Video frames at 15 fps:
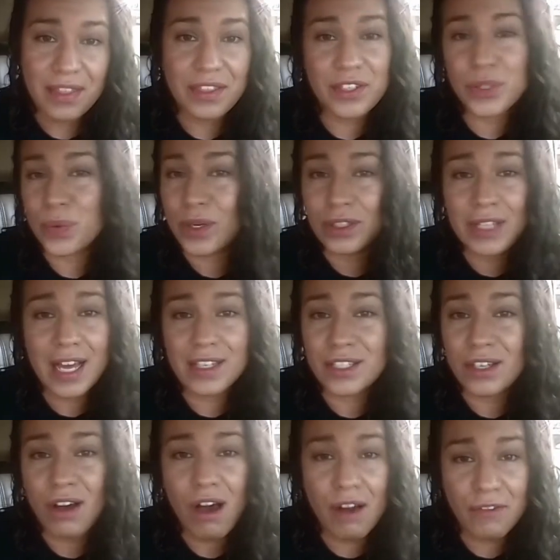that this world has
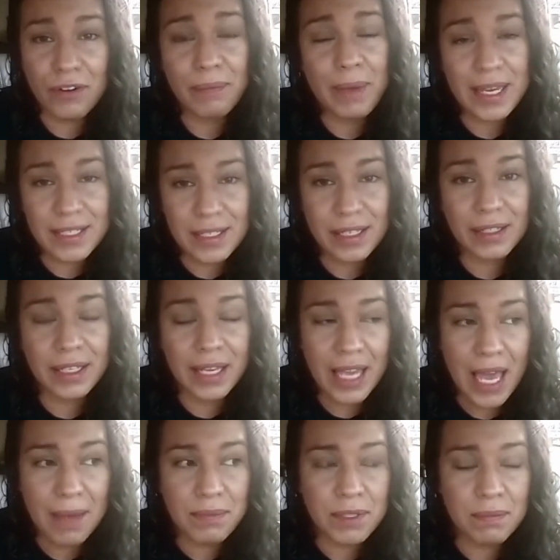to offer basically
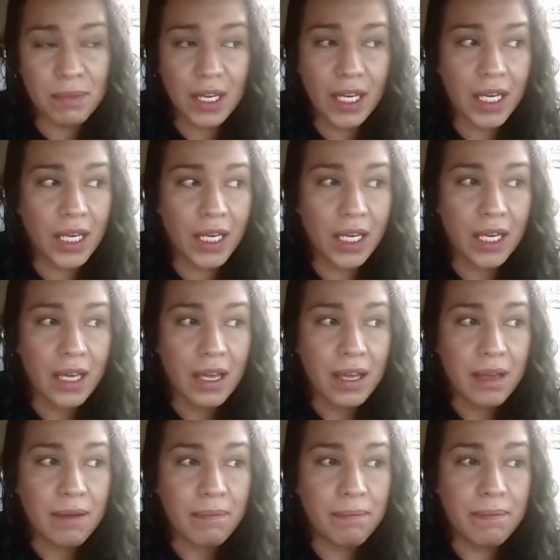kept me
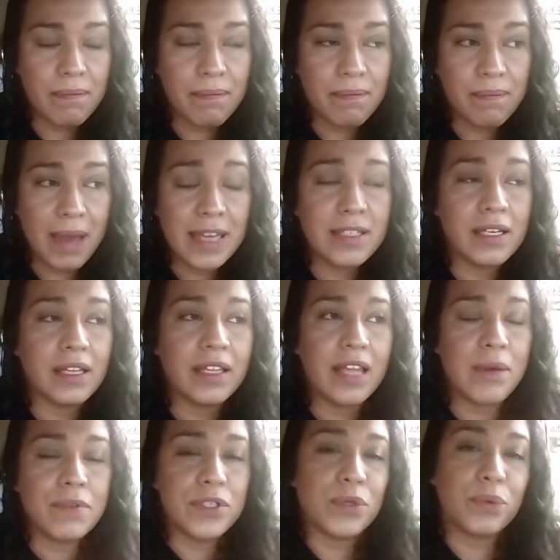basically
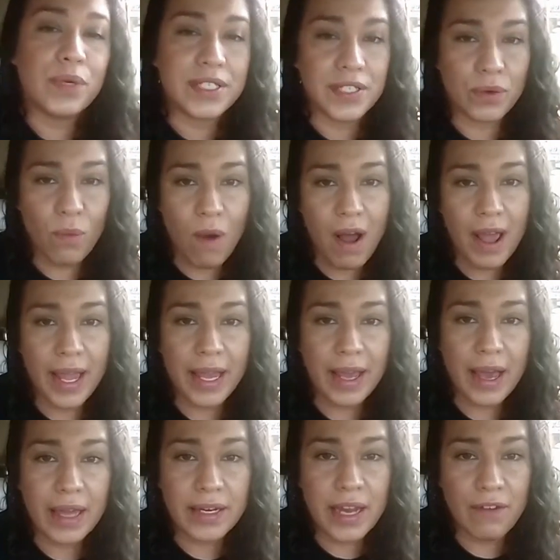that was the reason why
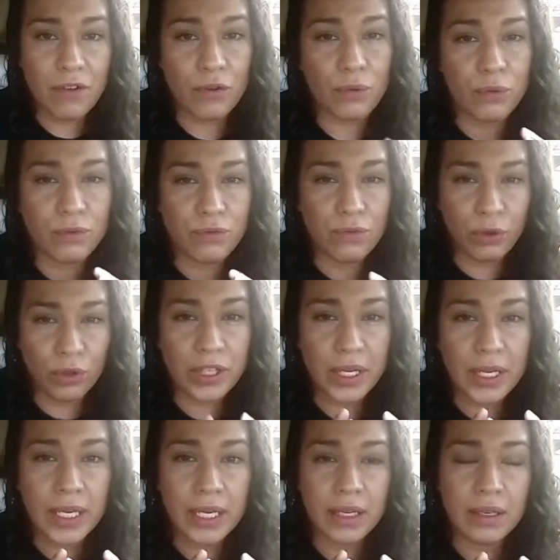I never
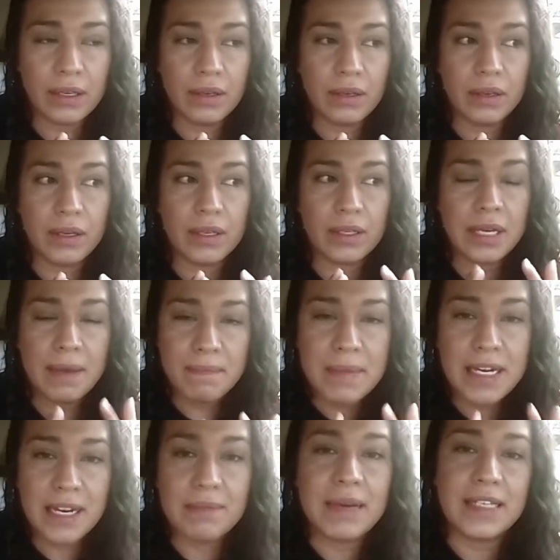fully
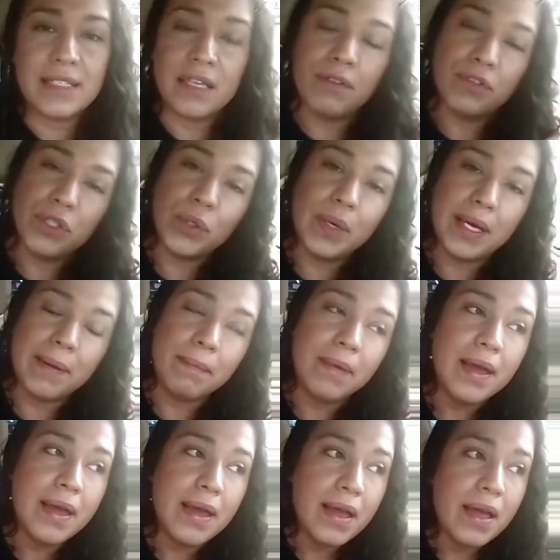committed myself to him.
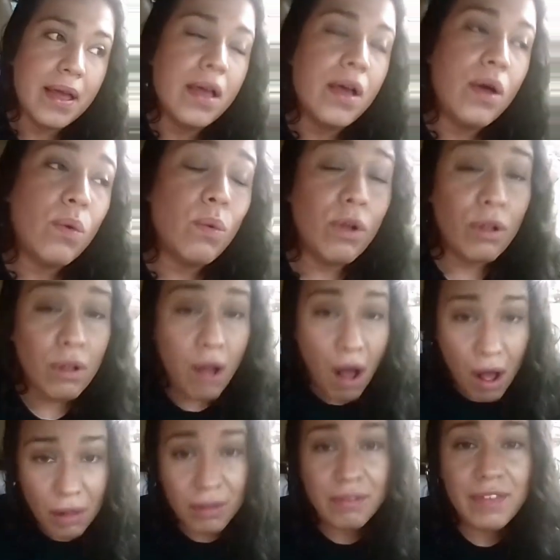Well,
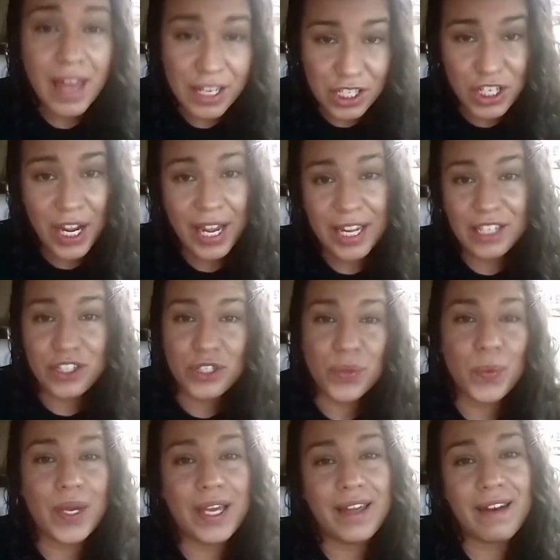all of that
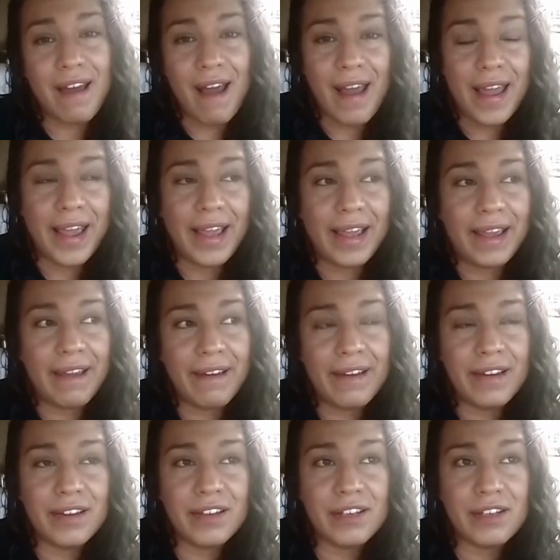changed when I